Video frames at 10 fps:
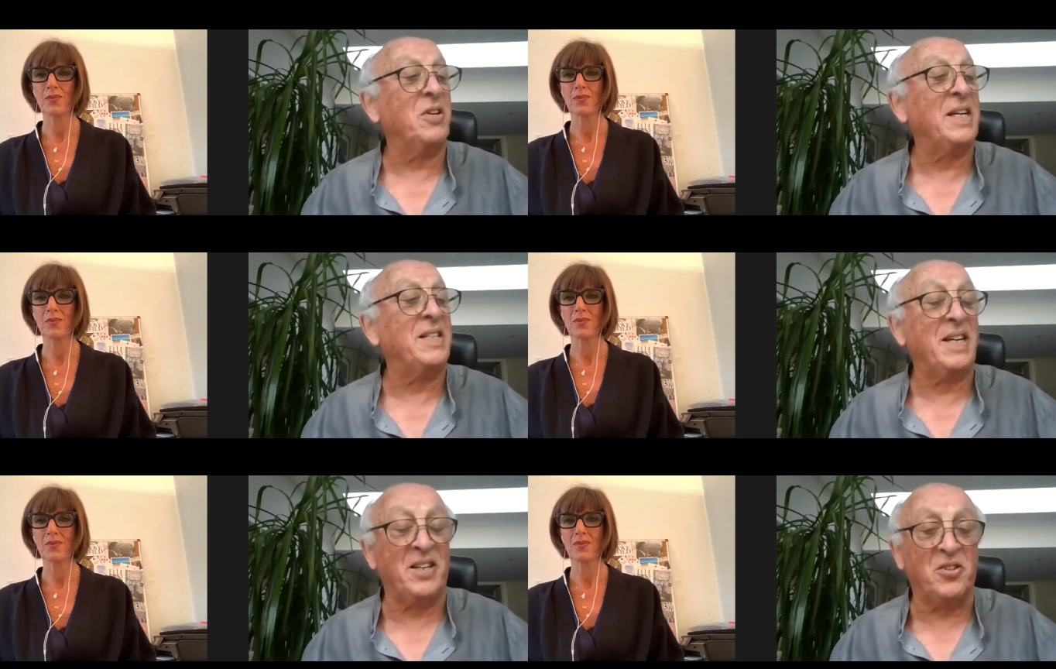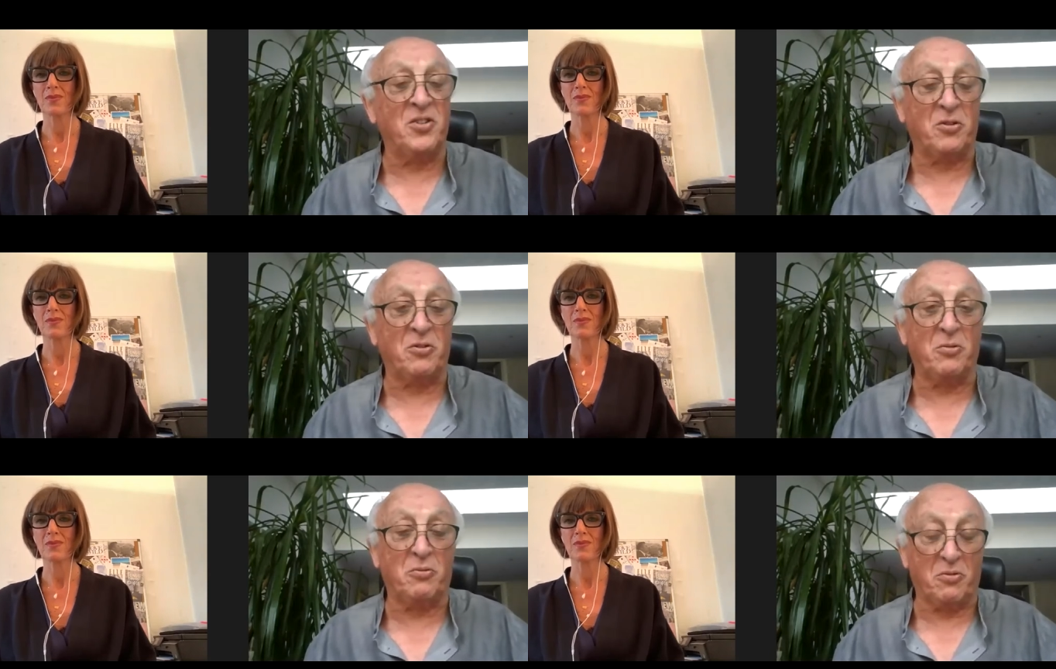Speaker 1: get
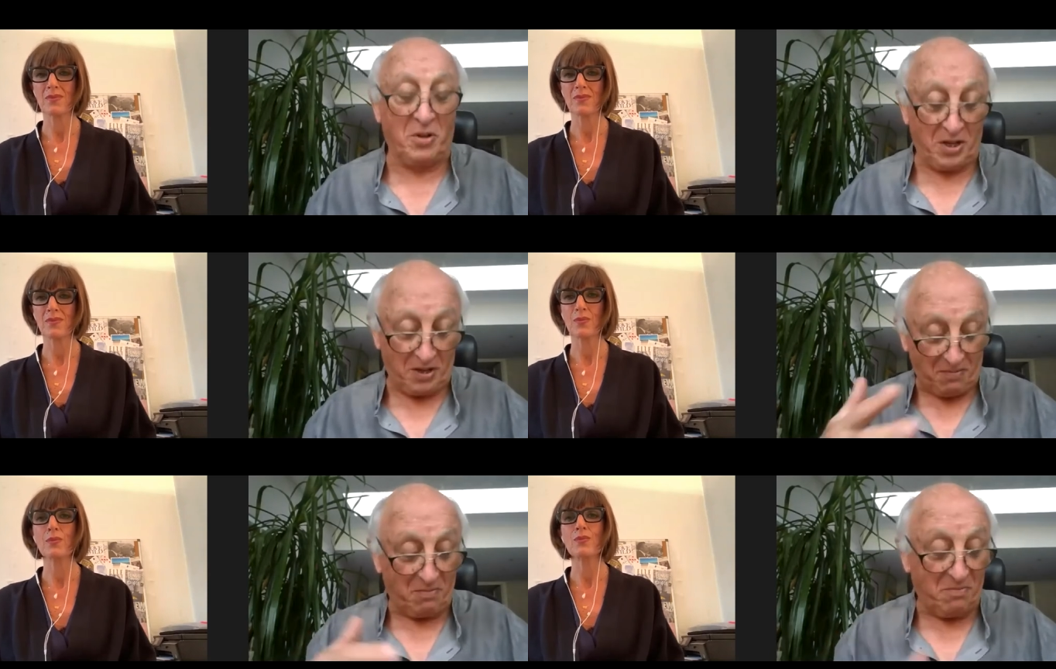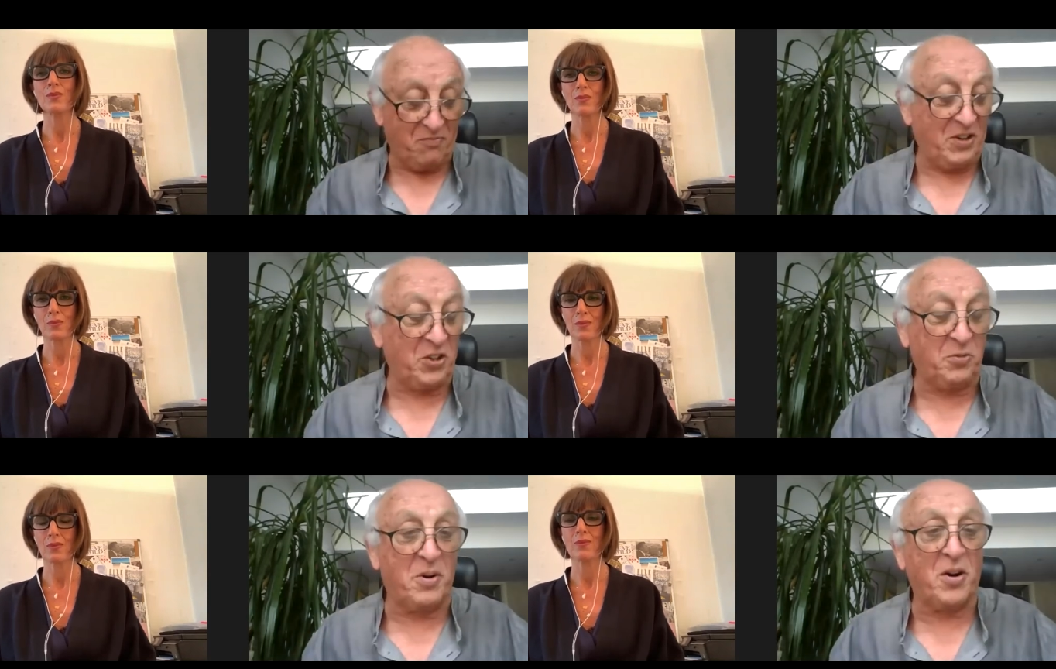into the
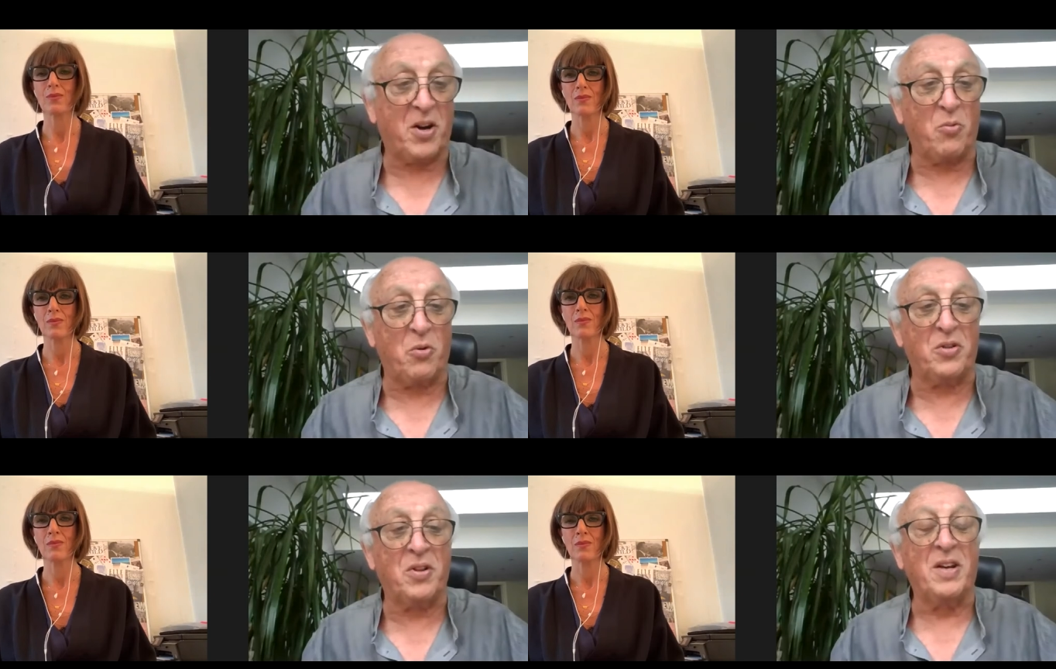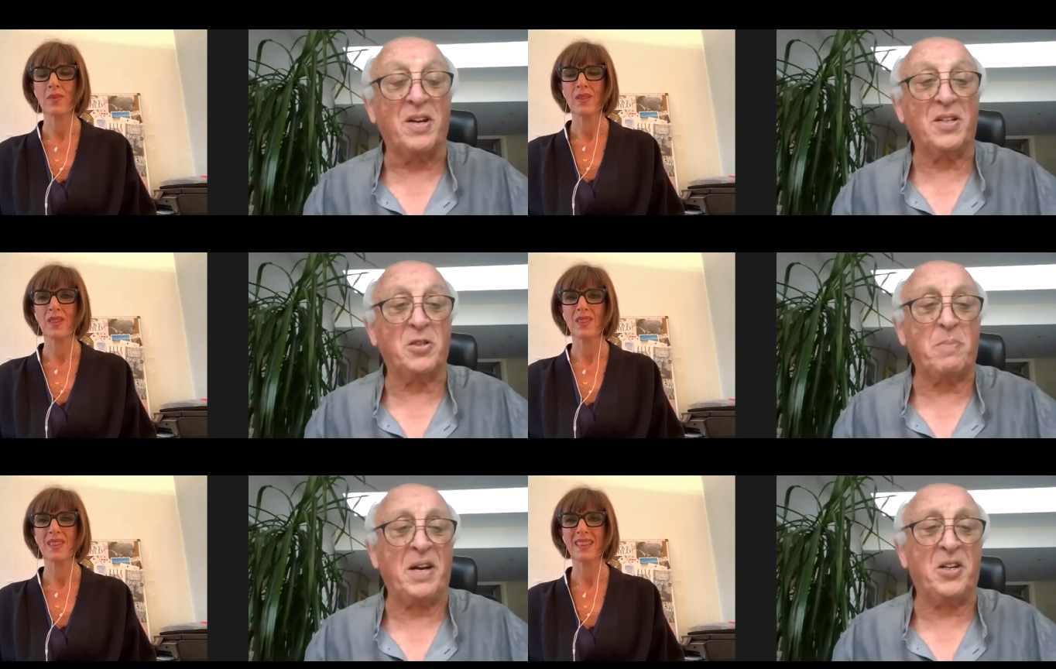French market with a
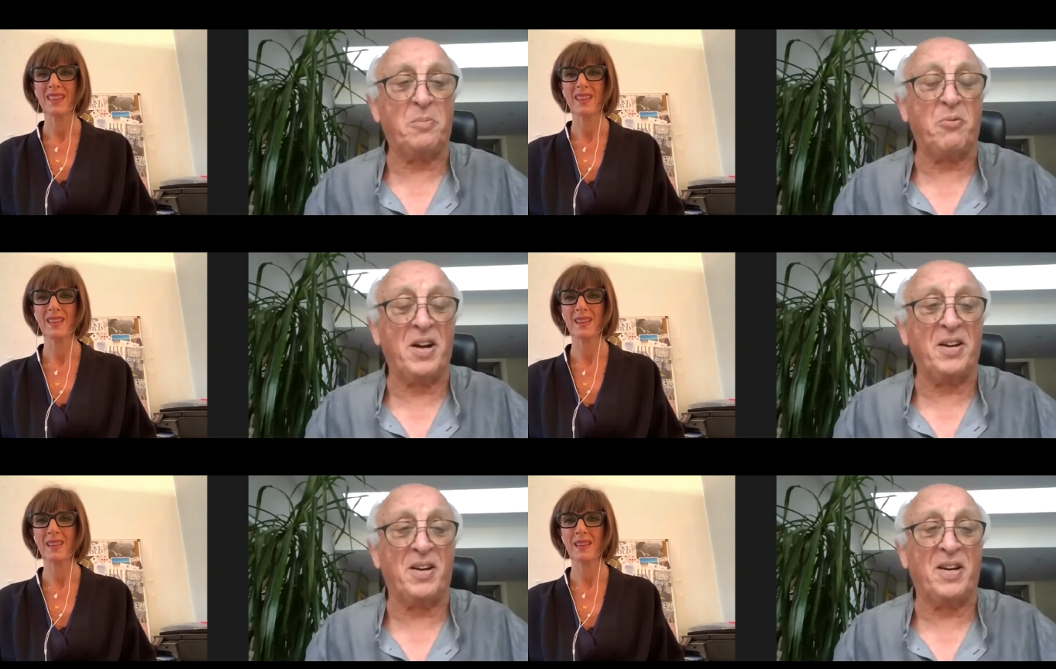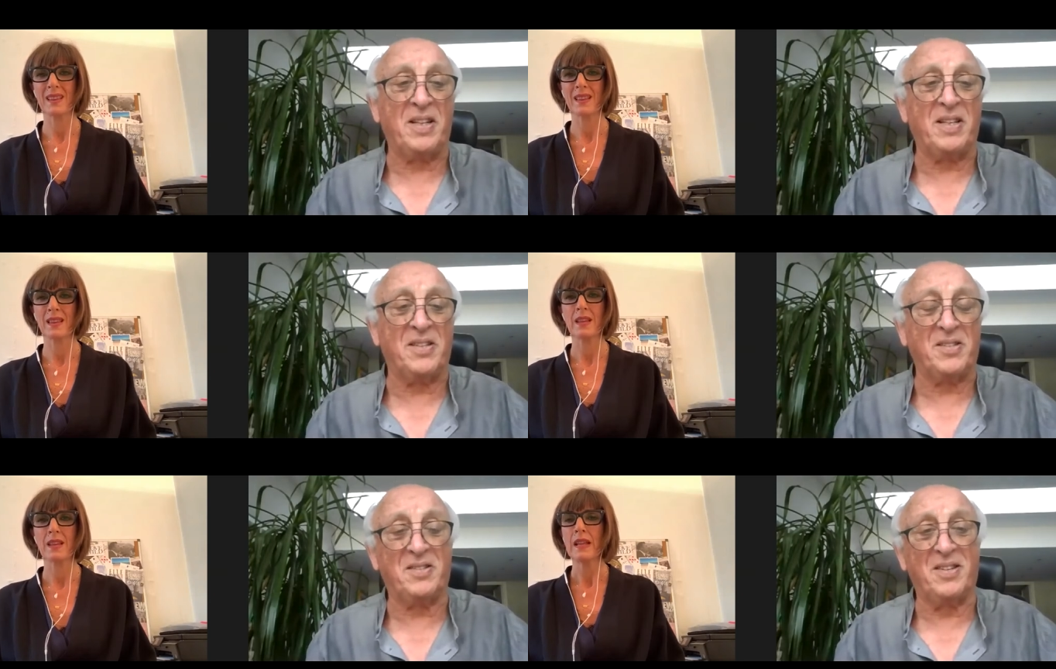Spanish brand like
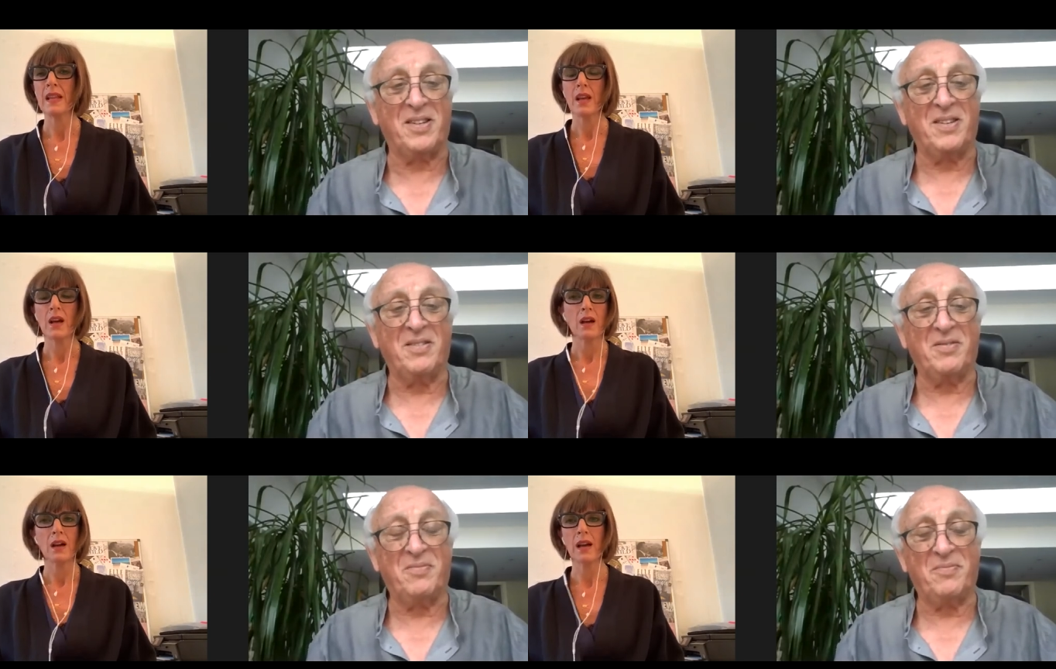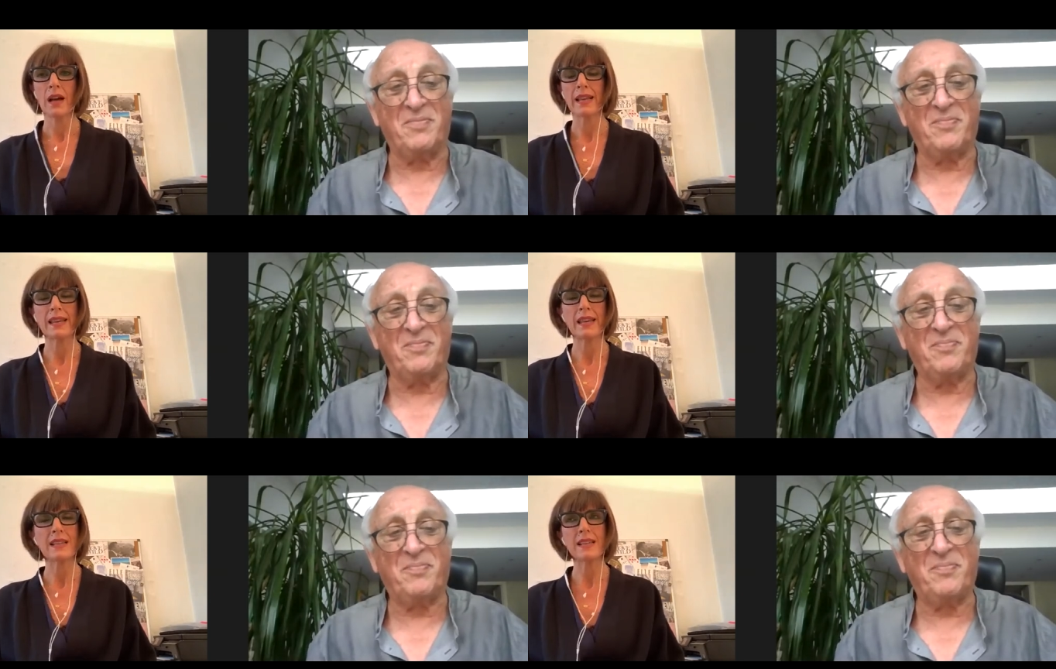this?
Speaker 2: I
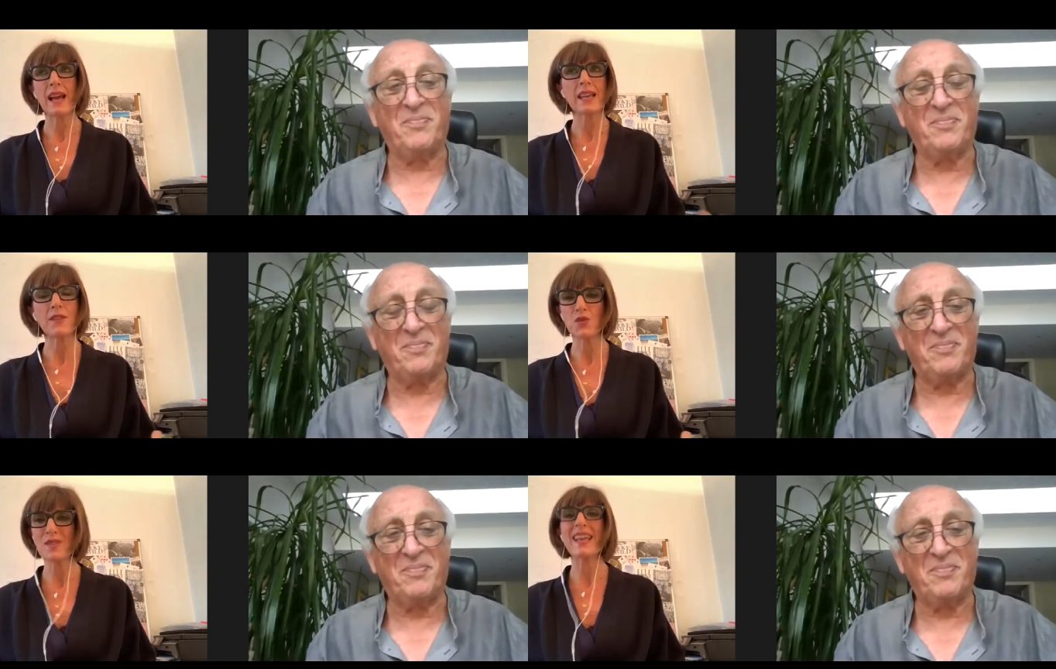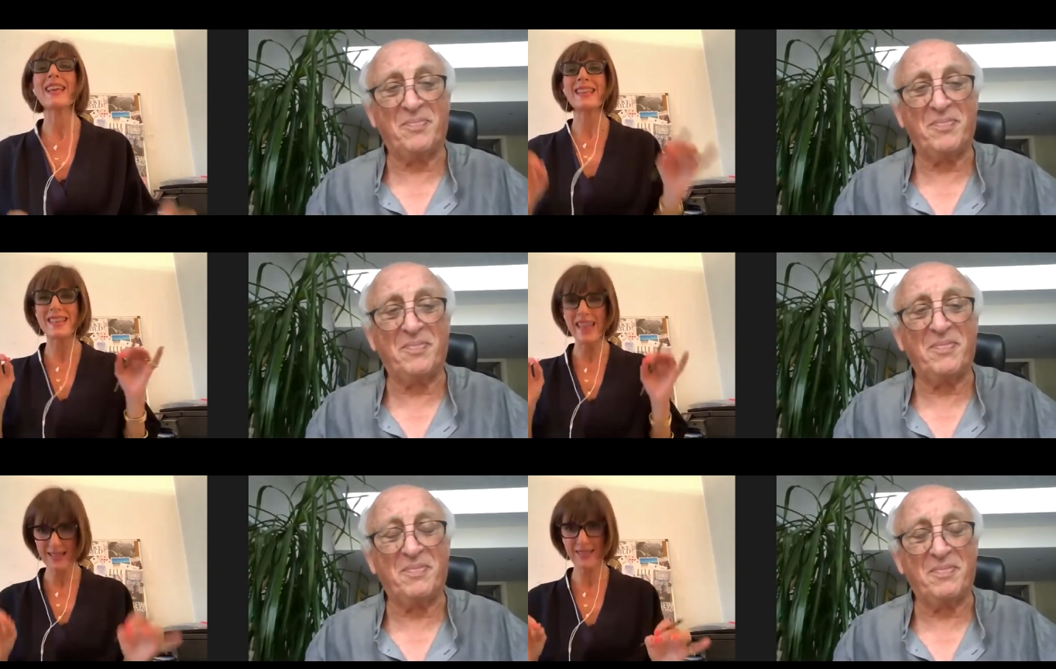have to say yes,